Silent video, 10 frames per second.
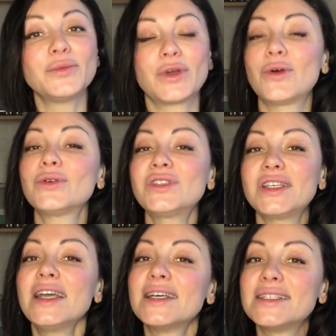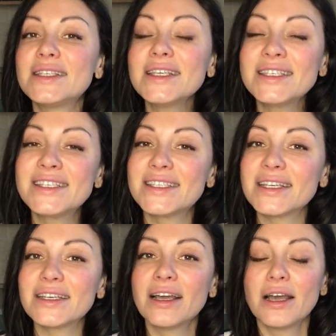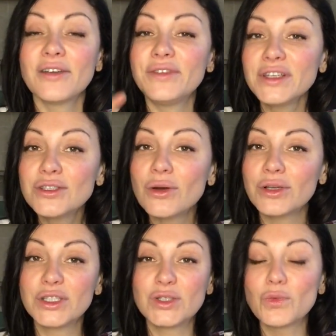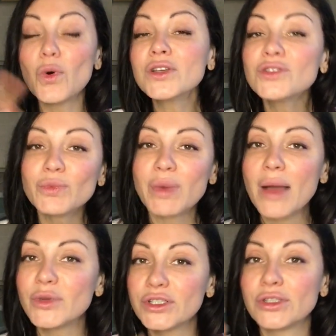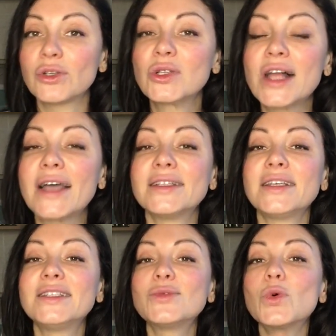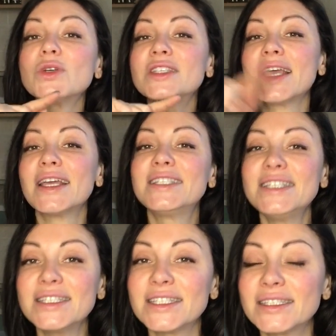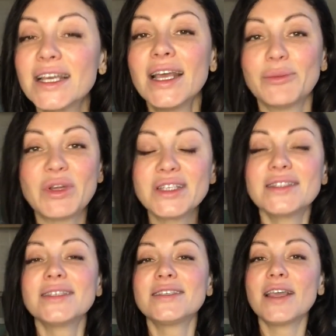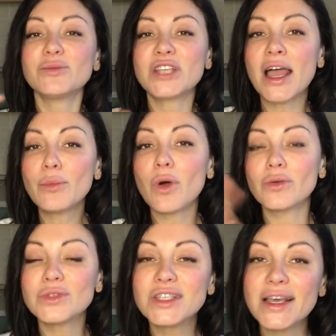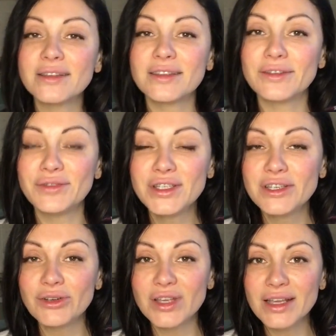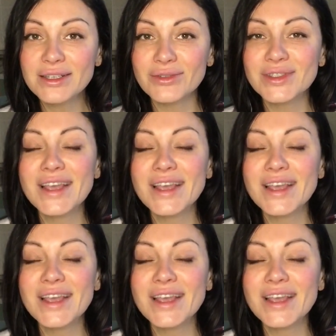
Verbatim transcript: because this uh, video, it was not published online, it was edited but in the same time, on that video, yes, on